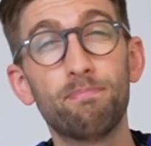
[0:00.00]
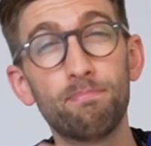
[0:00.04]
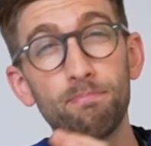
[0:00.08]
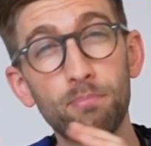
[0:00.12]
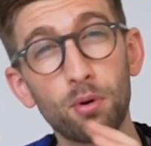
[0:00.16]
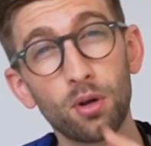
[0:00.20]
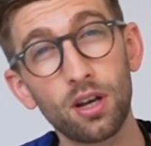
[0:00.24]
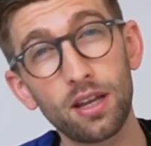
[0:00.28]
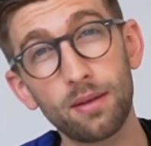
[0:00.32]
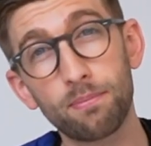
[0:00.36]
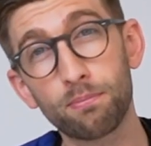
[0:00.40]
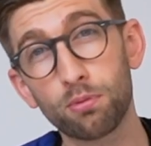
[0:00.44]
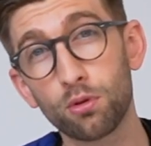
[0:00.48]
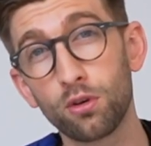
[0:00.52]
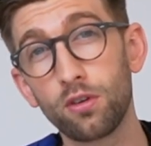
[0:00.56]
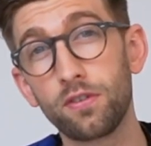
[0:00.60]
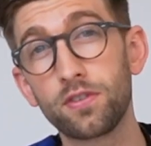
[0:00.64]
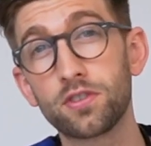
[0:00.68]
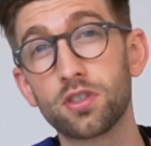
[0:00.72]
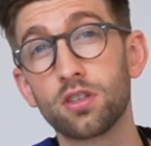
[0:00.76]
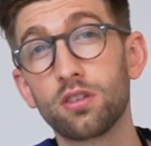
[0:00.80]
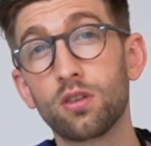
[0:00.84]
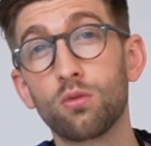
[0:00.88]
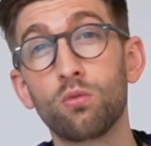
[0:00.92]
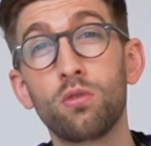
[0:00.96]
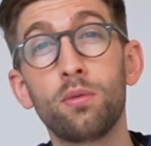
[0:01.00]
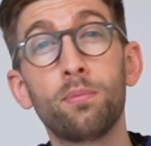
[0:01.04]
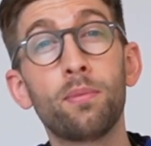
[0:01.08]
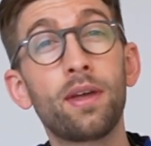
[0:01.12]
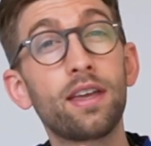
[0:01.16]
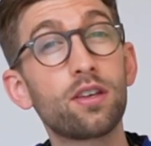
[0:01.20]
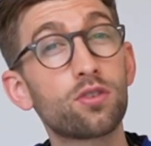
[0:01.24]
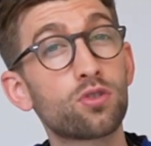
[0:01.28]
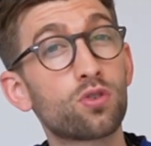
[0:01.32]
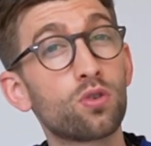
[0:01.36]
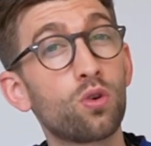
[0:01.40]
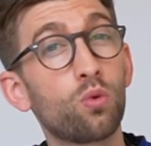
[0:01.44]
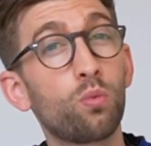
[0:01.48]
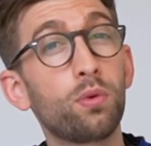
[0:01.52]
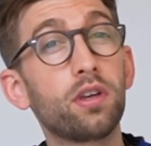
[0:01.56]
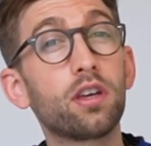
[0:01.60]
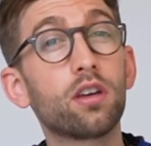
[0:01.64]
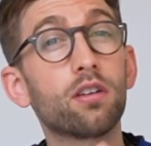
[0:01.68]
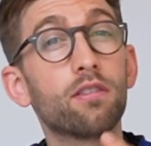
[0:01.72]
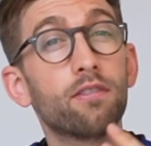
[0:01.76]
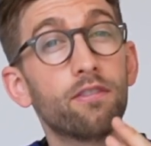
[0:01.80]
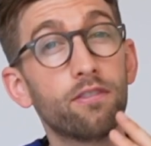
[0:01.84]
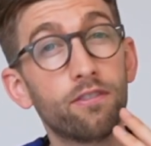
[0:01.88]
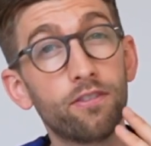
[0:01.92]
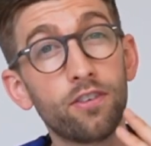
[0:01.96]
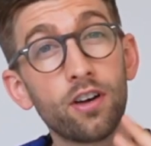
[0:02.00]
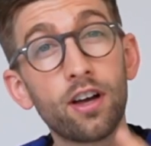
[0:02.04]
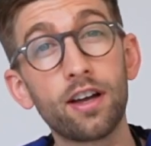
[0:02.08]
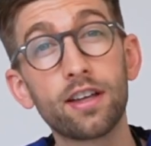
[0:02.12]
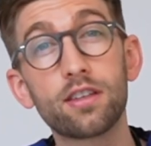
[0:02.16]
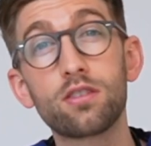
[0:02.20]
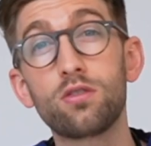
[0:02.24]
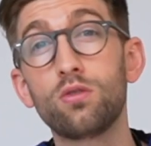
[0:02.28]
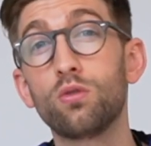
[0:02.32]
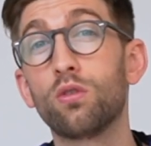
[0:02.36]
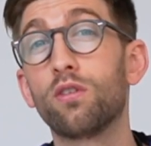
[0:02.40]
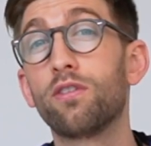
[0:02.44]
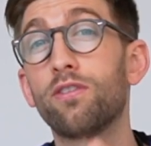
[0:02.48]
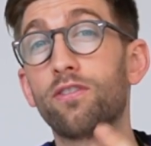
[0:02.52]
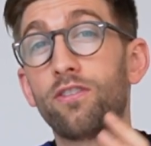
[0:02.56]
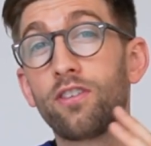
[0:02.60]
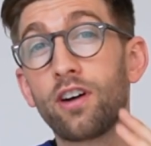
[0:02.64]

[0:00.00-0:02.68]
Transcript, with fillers: bulletproof so that we make sure we convert your